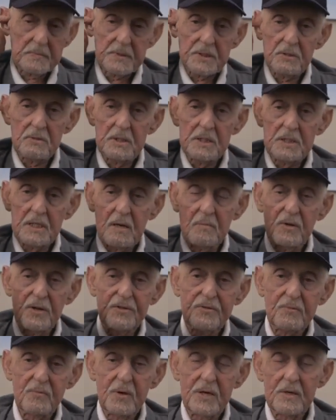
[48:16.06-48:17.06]
The only time we
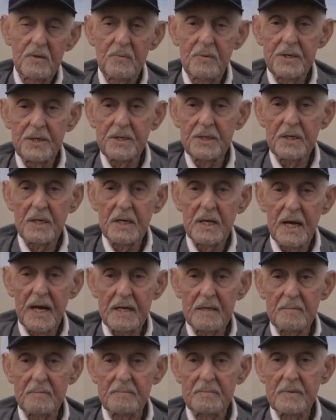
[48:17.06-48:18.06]
we we uh,
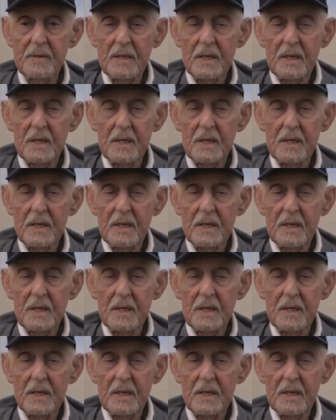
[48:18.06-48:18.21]
had